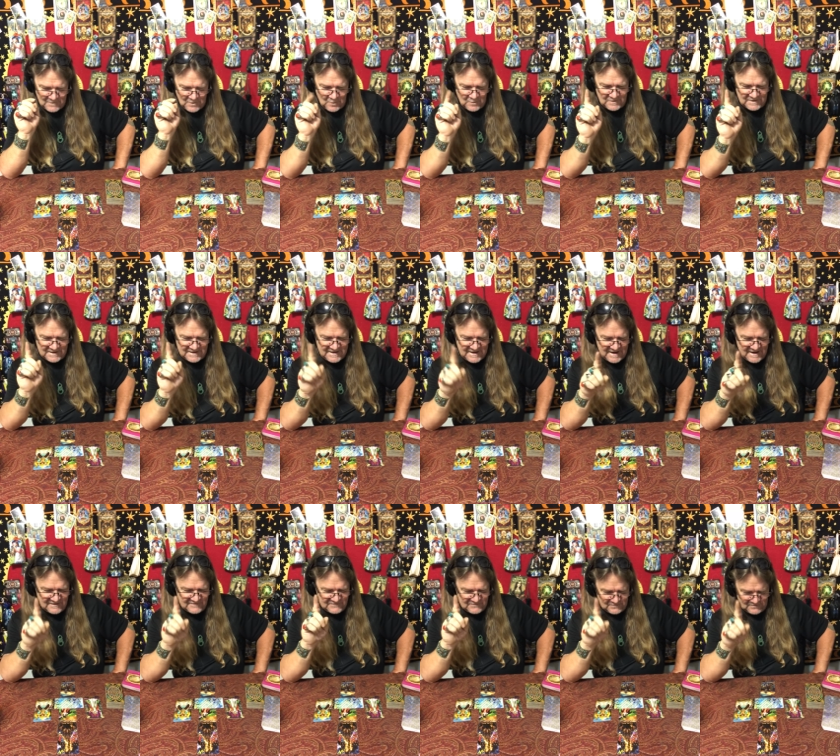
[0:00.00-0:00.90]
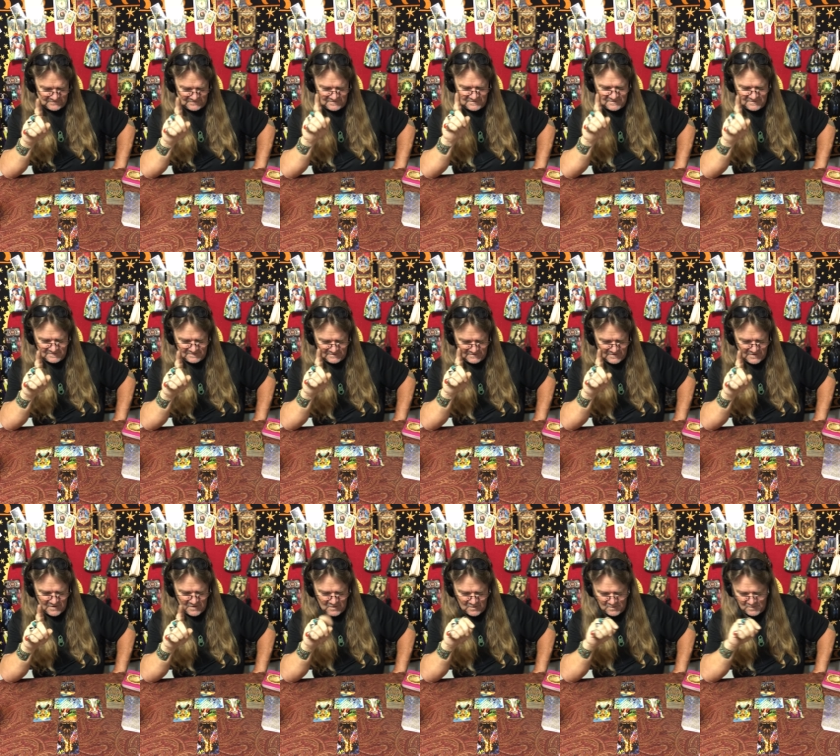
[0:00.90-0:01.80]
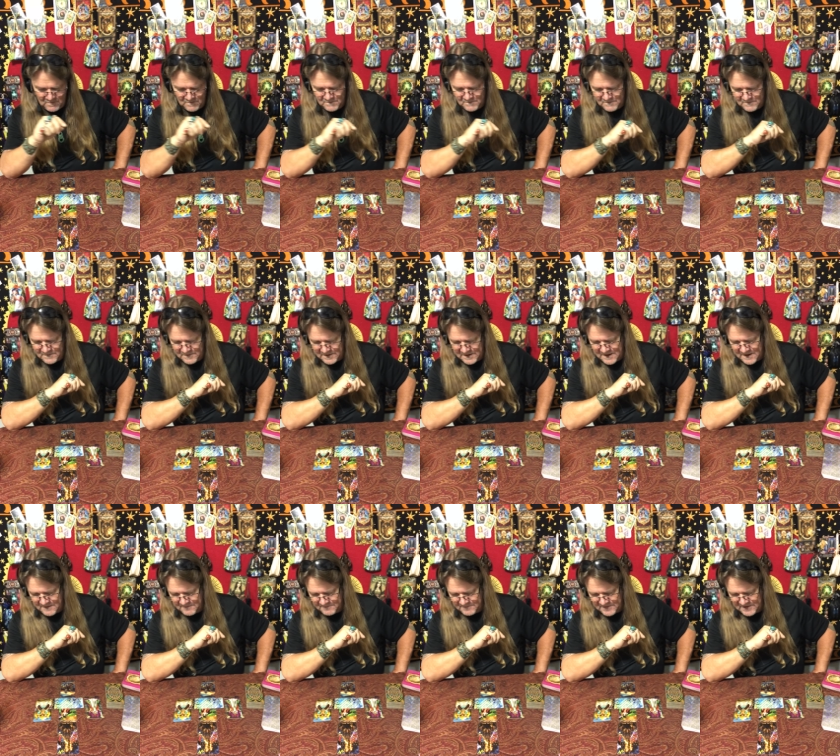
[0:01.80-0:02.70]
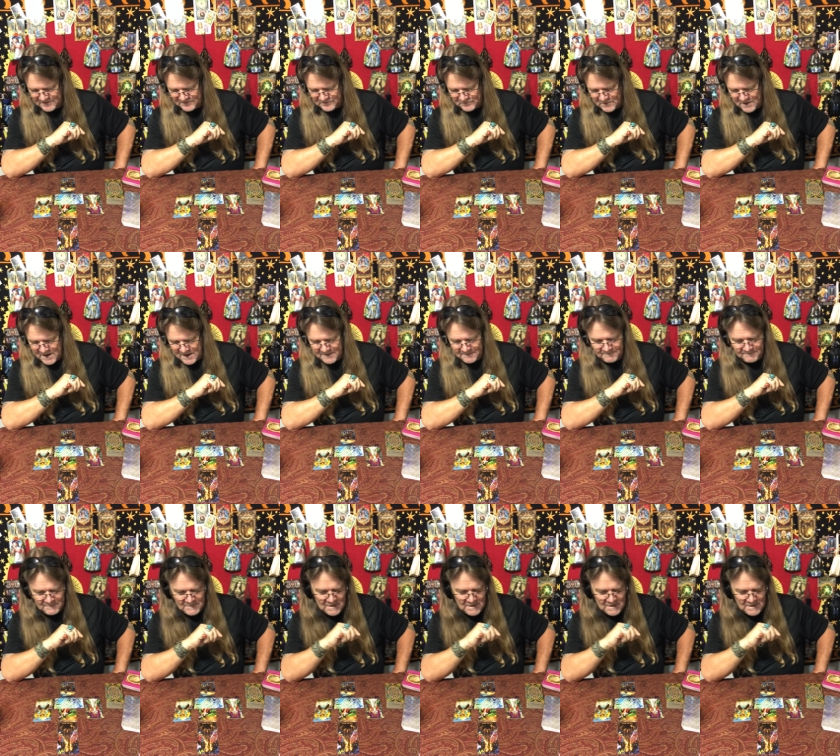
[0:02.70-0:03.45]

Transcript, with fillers: Only cancer. No. Yeah, that's right.